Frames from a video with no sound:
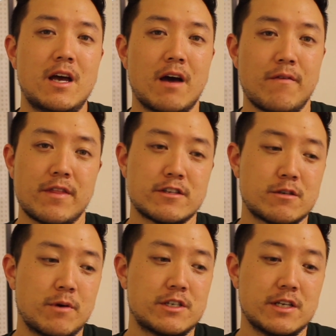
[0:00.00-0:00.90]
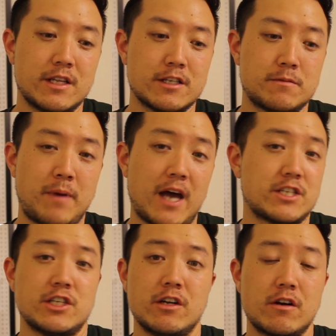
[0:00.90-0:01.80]
I felt this so much in this
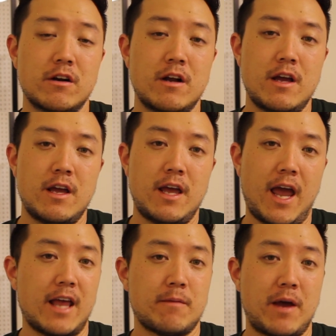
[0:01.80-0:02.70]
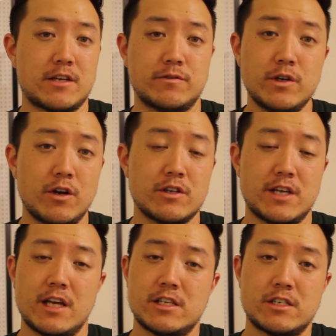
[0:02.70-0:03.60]
past year and the past few years
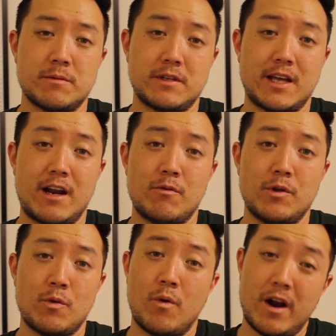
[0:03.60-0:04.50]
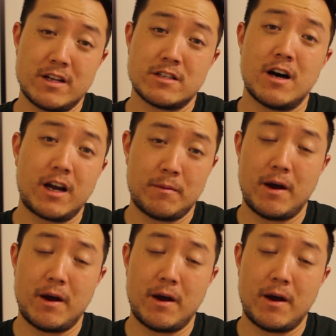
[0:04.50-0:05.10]
that it's just something that I really wanted to talk